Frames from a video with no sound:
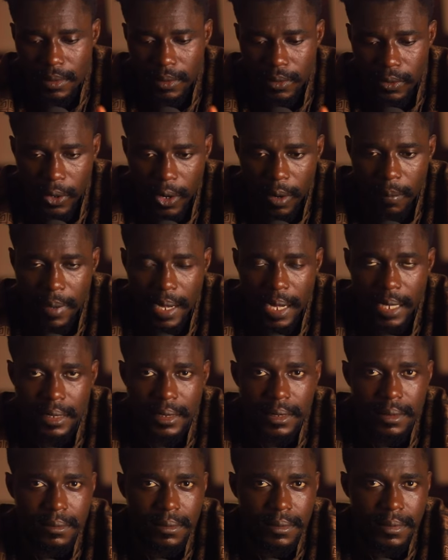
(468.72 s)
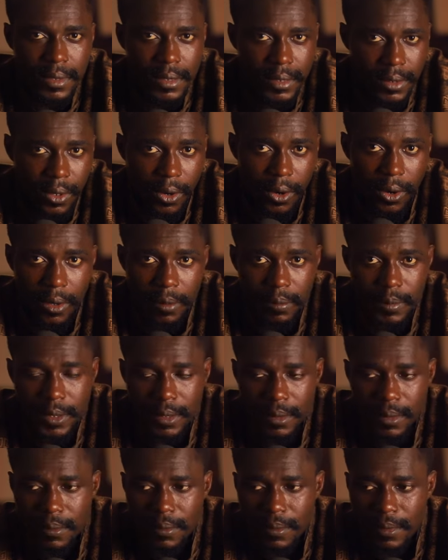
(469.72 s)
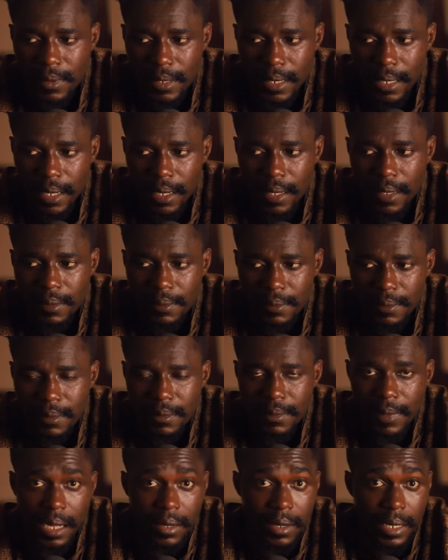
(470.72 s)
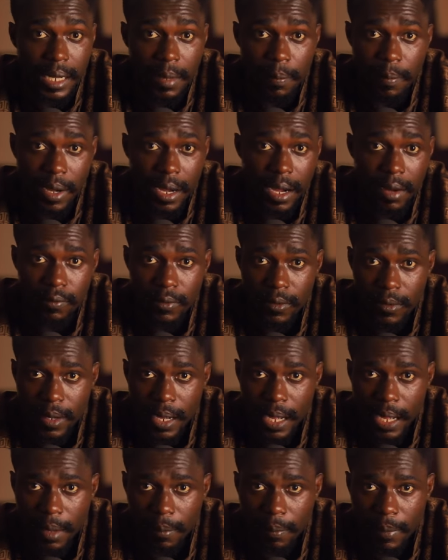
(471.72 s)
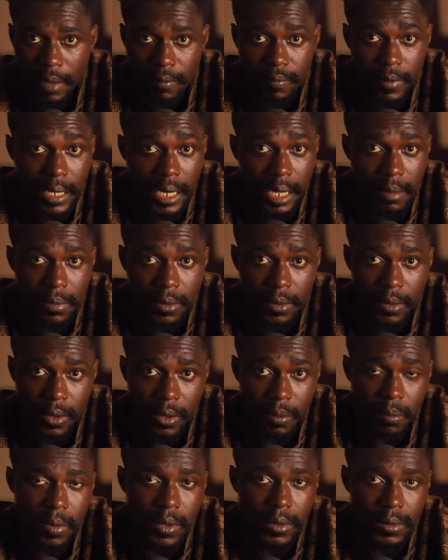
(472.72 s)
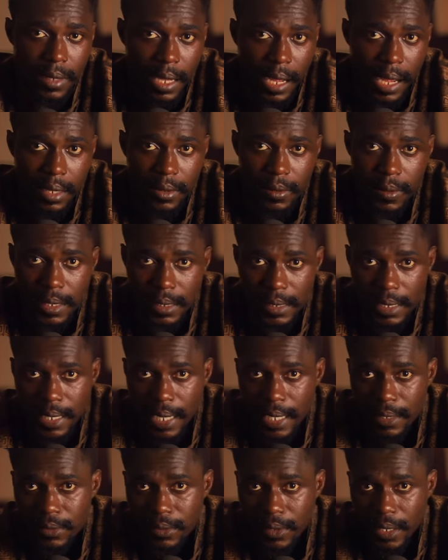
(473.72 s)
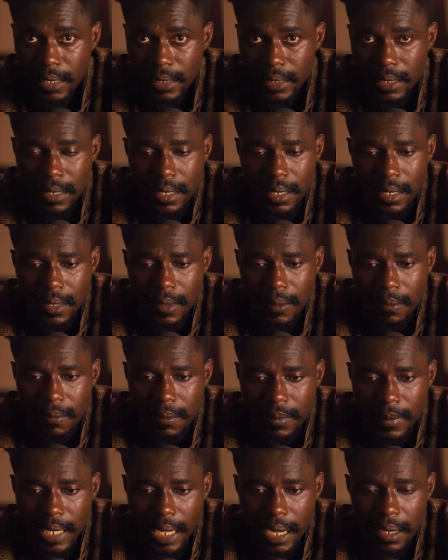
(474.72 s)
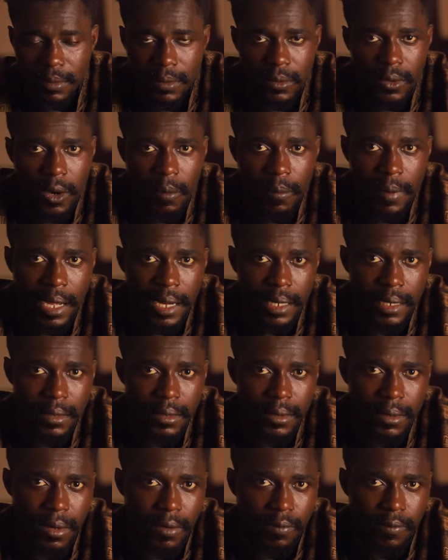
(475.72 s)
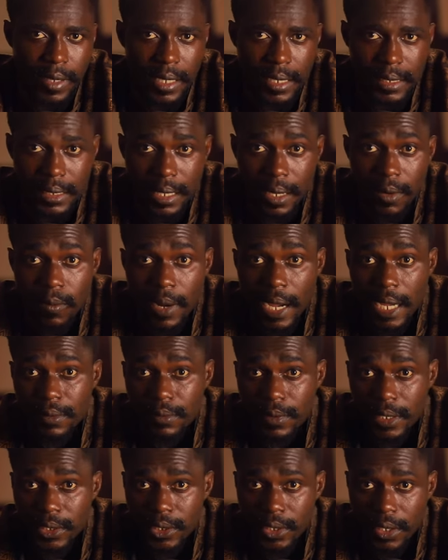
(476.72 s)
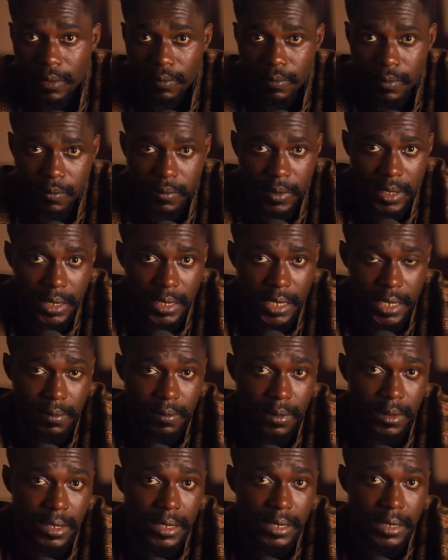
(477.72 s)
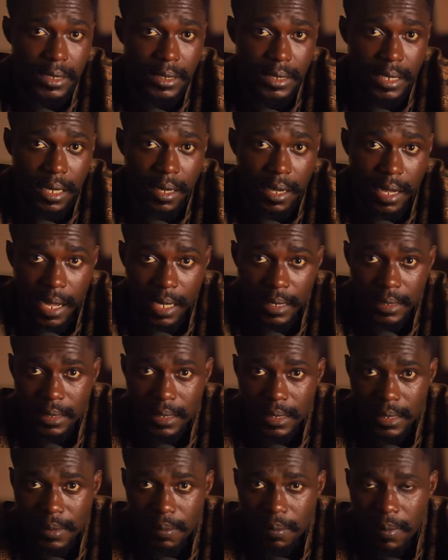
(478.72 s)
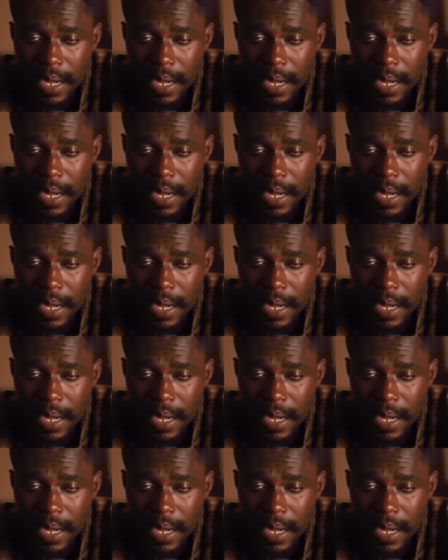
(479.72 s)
Nomad Sculpt. Yeah, another powerful app available on both iOS and Android. Now, Nomad offers a wide range of features for digital artists,